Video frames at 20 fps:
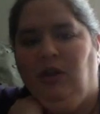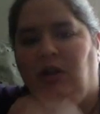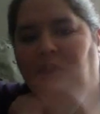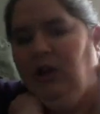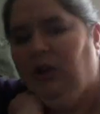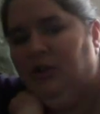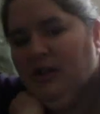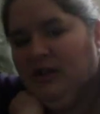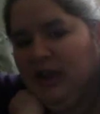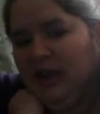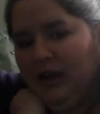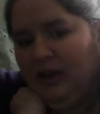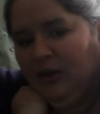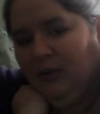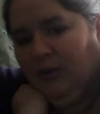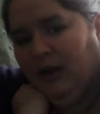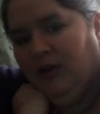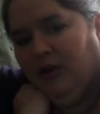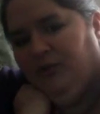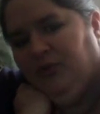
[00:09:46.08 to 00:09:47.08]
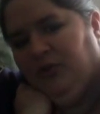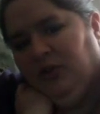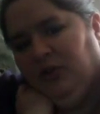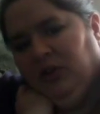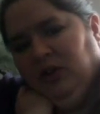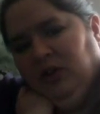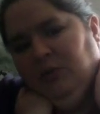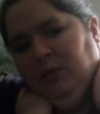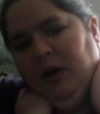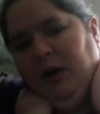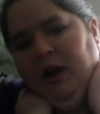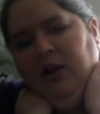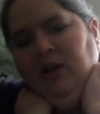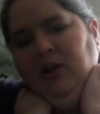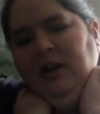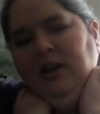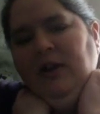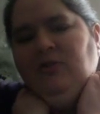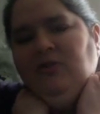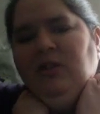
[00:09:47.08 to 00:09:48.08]
you know, they date around for a little while,
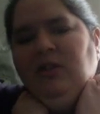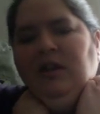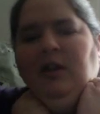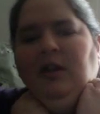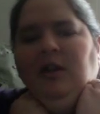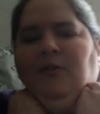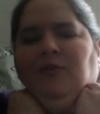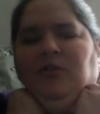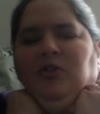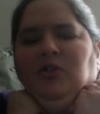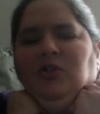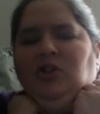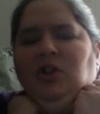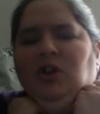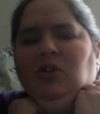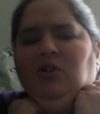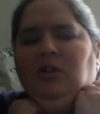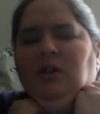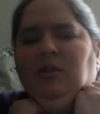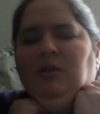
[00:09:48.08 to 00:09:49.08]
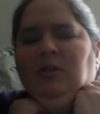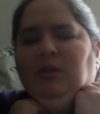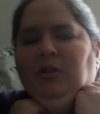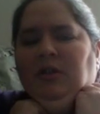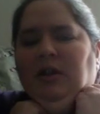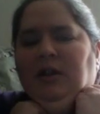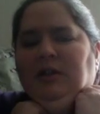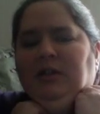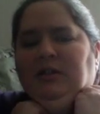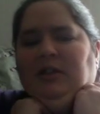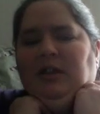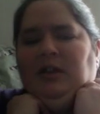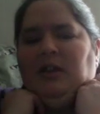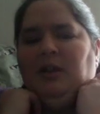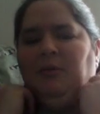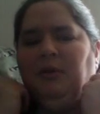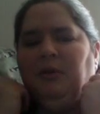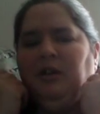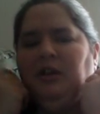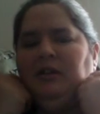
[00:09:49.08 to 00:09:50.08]
and after they get off the show, they realize that
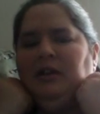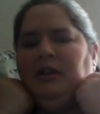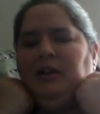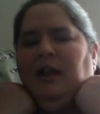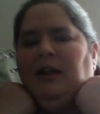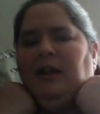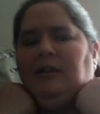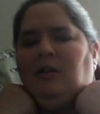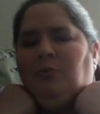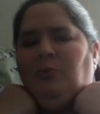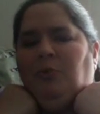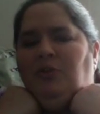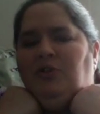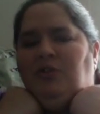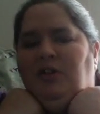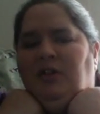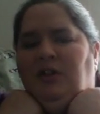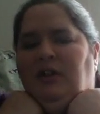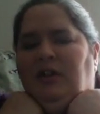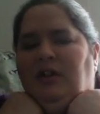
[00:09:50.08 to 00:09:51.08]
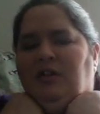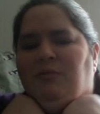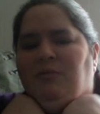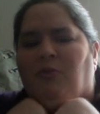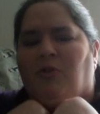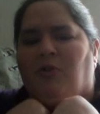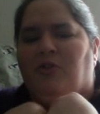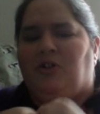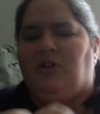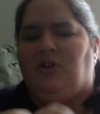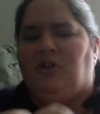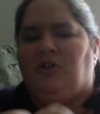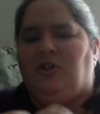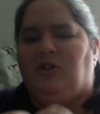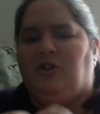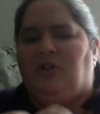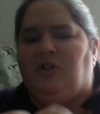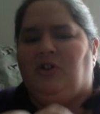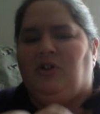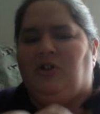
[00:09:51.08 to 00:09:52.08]
they really did like the person, and it's more than just a
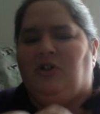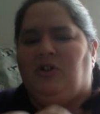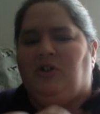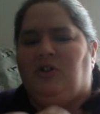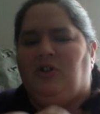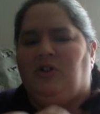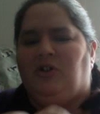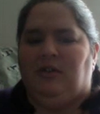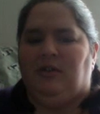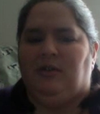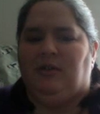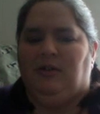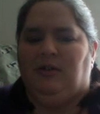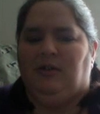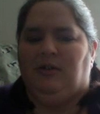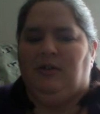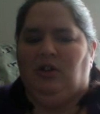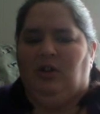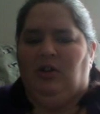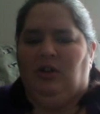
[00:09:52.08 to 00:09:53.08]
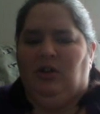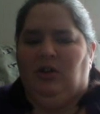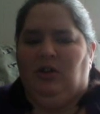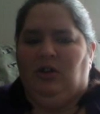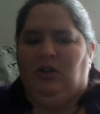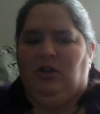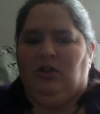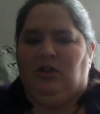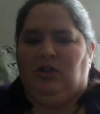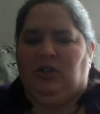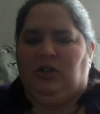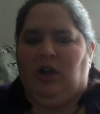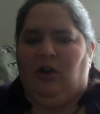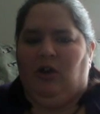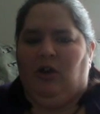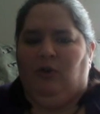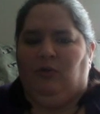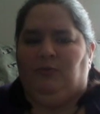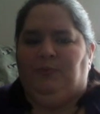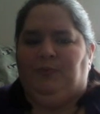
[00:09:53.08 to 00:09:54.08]
showmance.
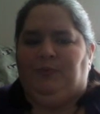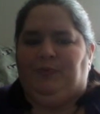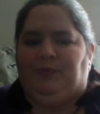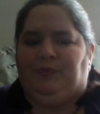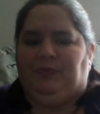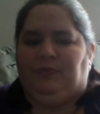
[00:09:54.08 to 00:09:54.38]
So,